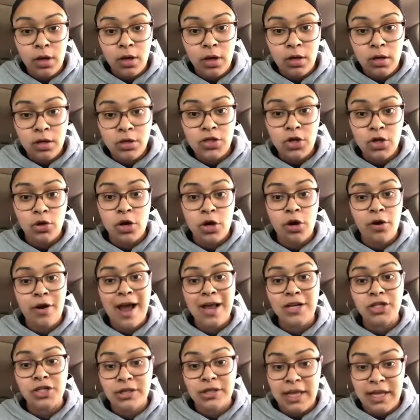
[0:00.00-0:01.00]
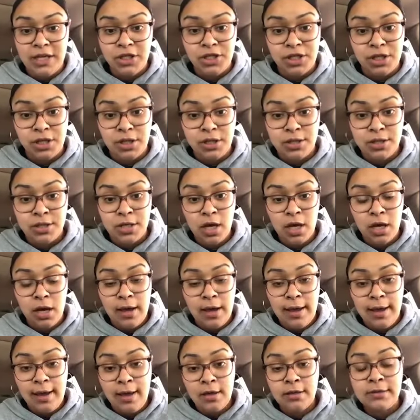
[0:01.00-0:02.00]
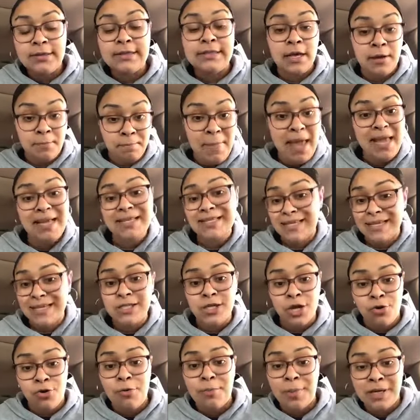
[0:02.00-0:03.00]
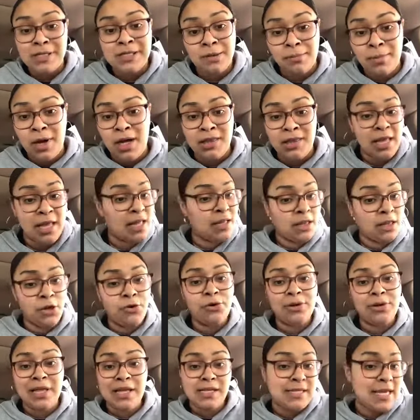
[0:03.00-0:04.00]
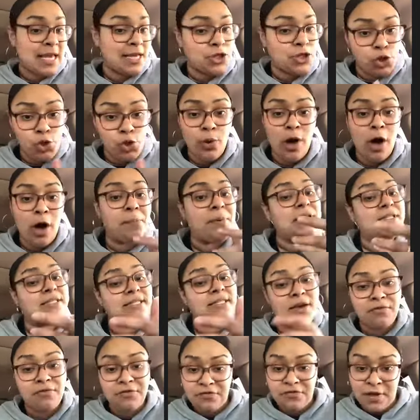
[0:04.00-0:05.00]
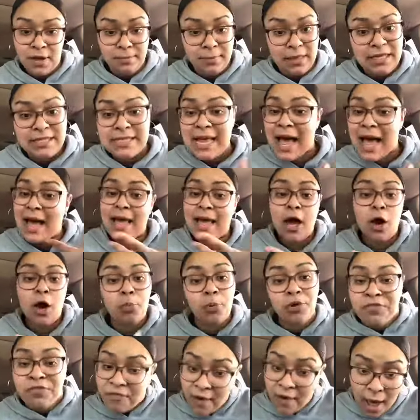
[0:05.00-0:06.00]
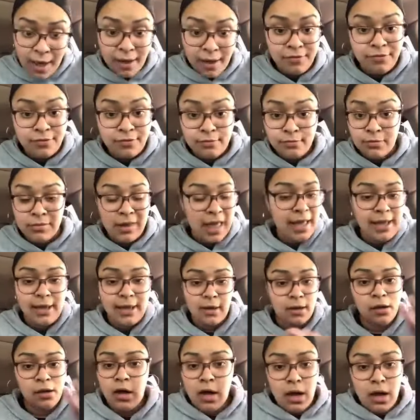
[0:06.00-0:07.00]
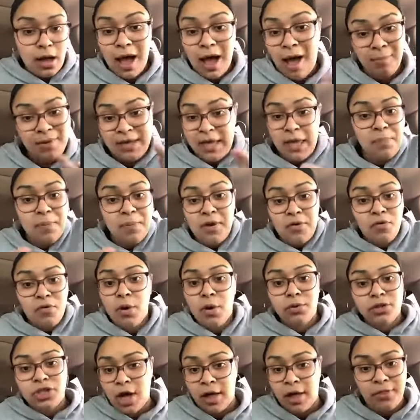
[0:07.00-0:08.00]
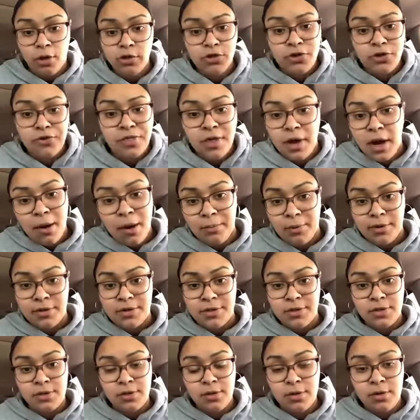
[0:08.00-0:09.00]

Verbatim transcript: So congratulations to make 600 bucks a month, it literally takes you helping seven families. I help with five. Like, I'm keeping it real with y'all. Those are the numbers.